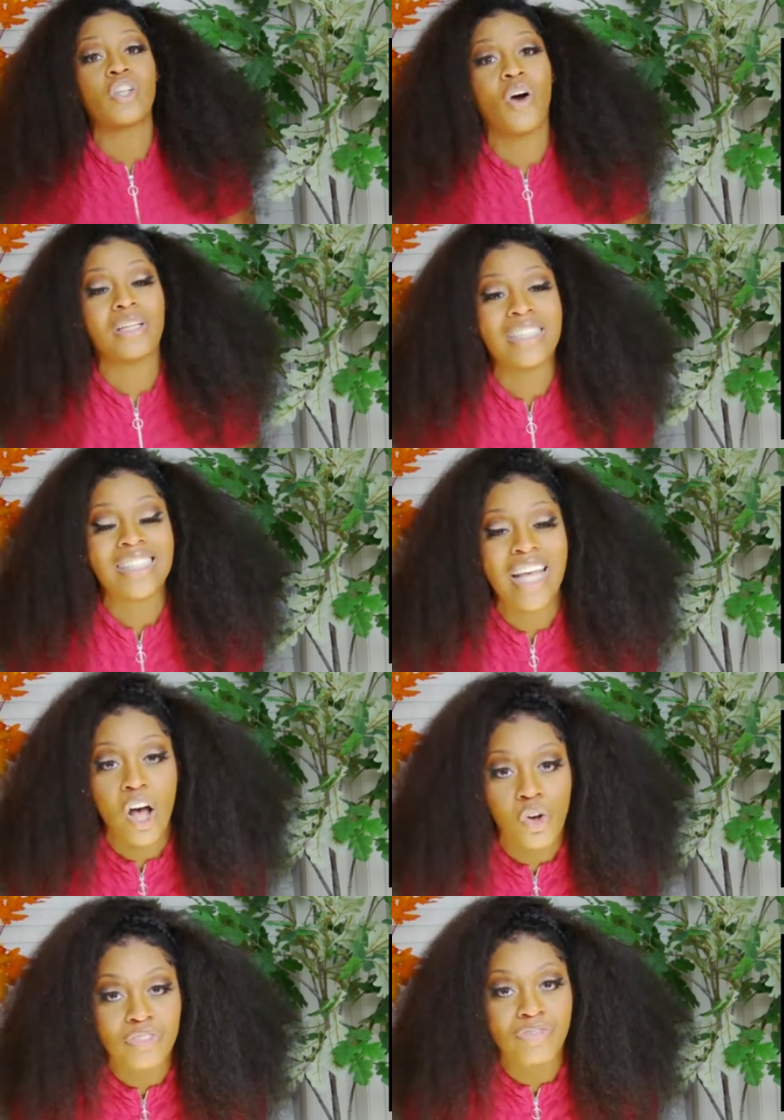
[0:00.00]
on
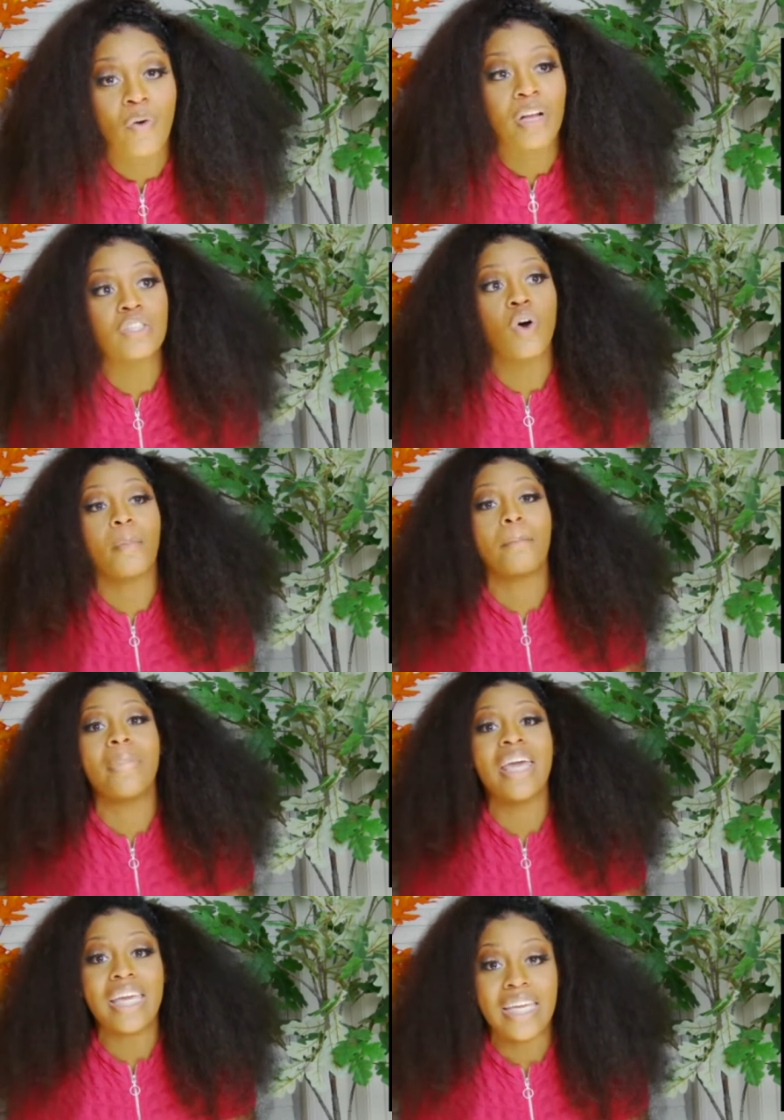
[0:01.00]
self, focus on
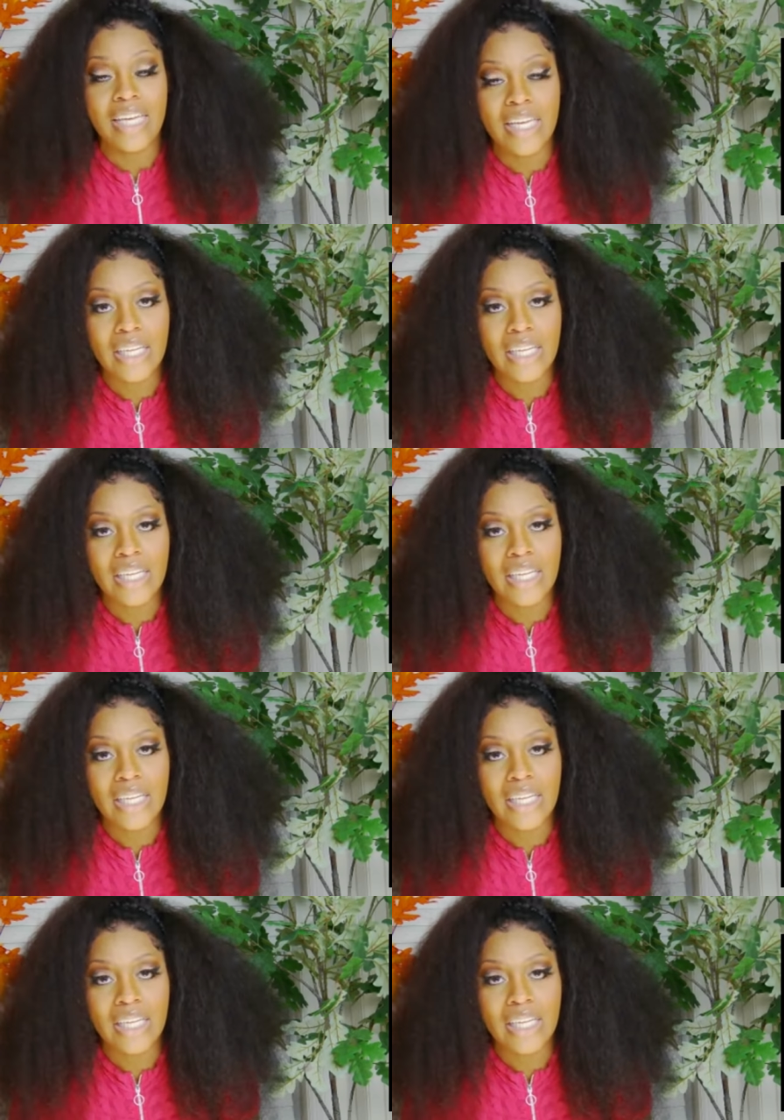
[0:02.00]
me.